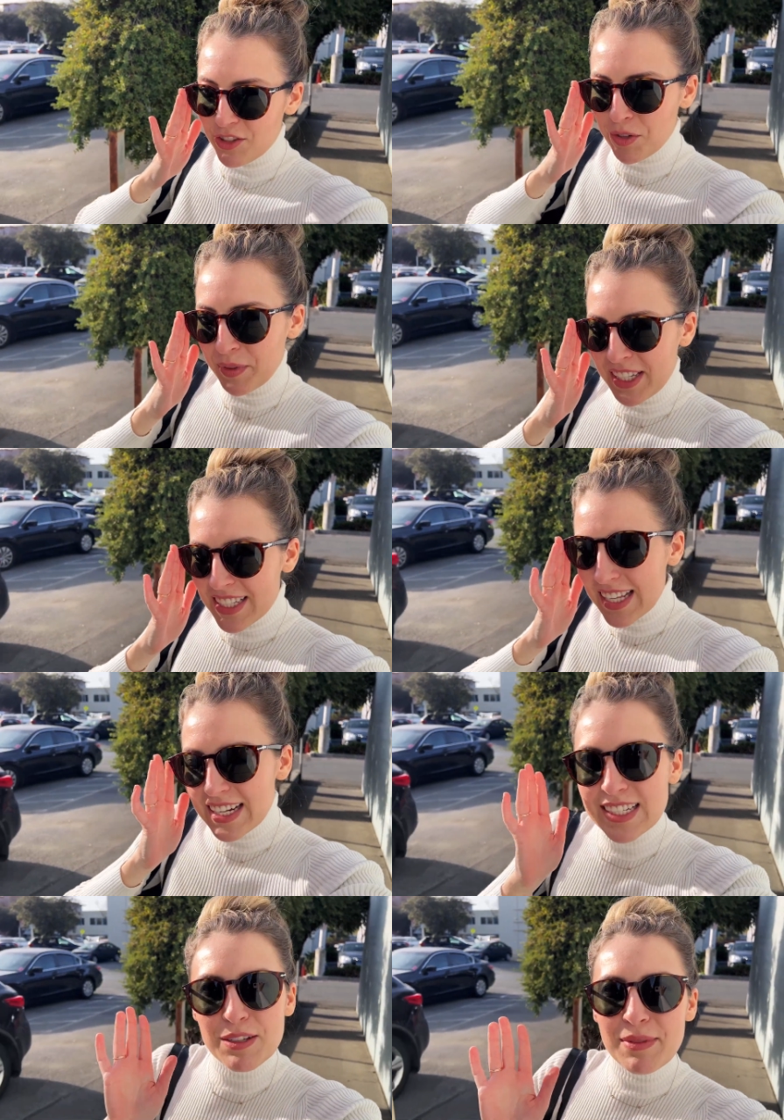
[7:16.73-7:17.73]
So I'm really
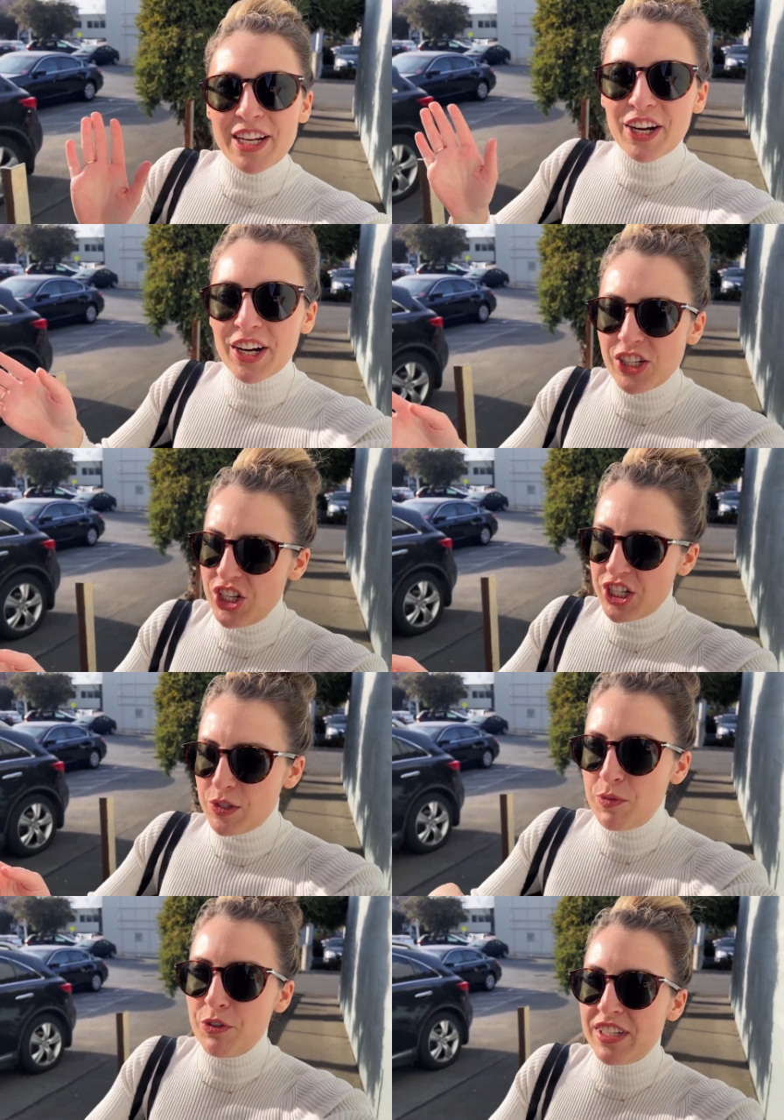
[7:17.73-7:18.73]
excited to meet her. She
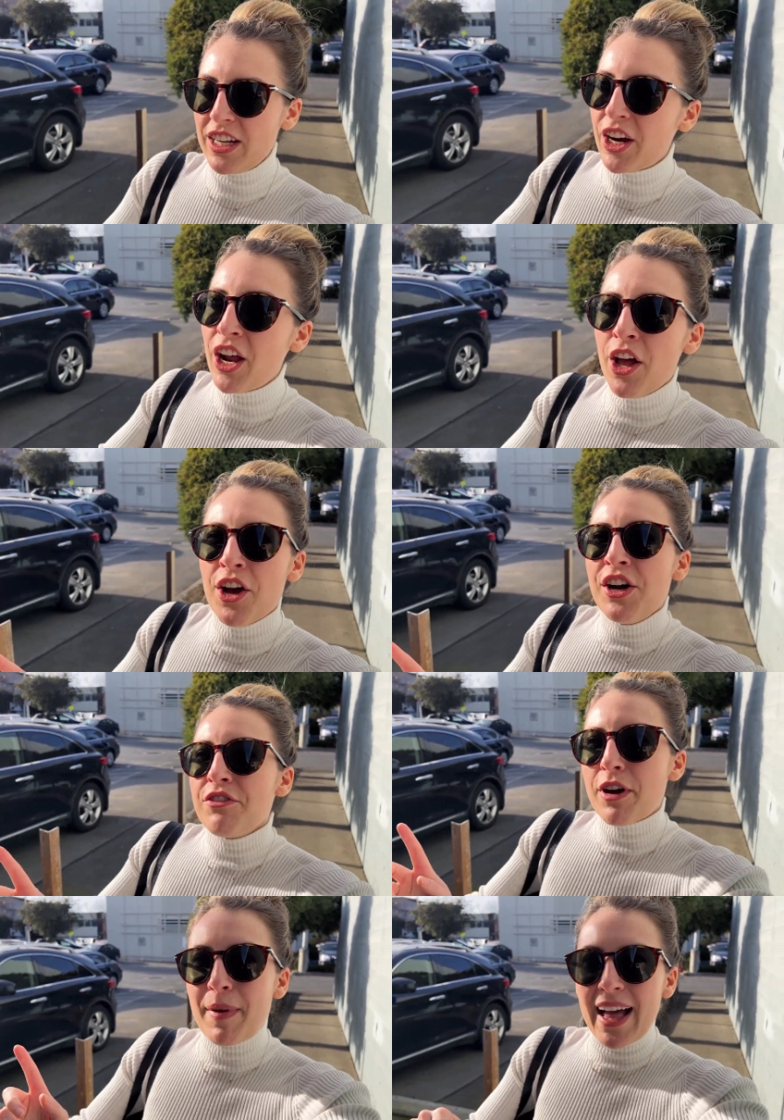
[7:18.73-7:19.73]
just moved here
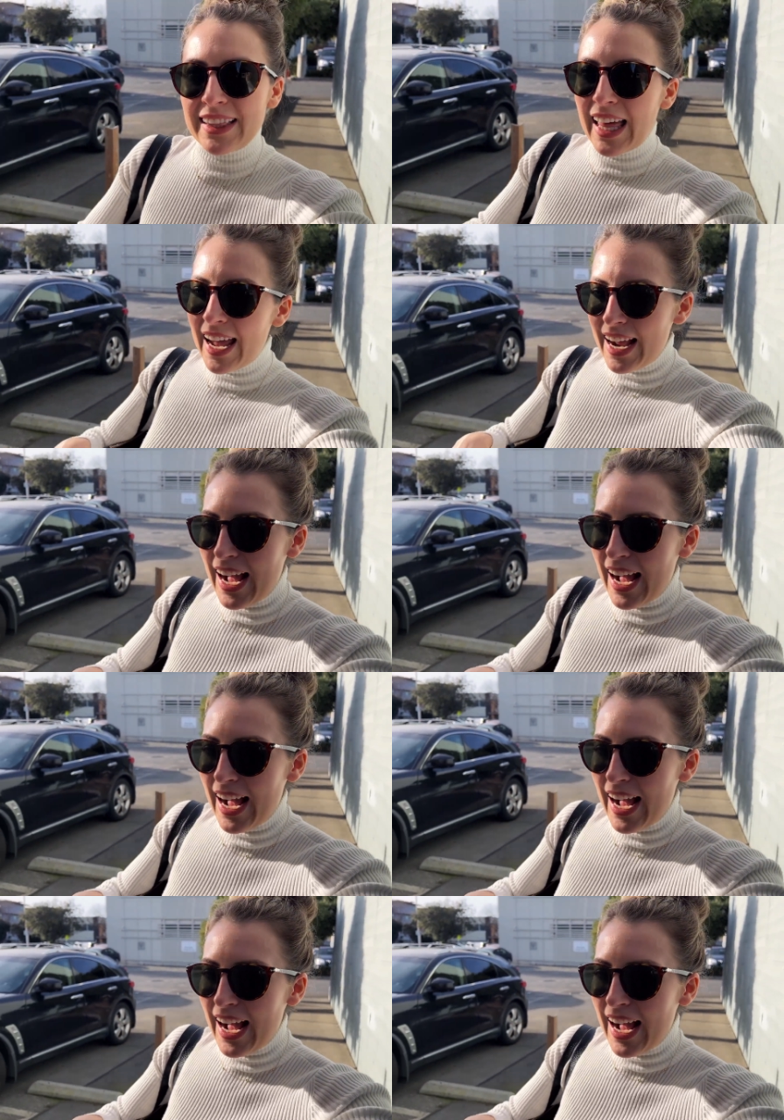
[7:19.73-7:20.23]
from LA.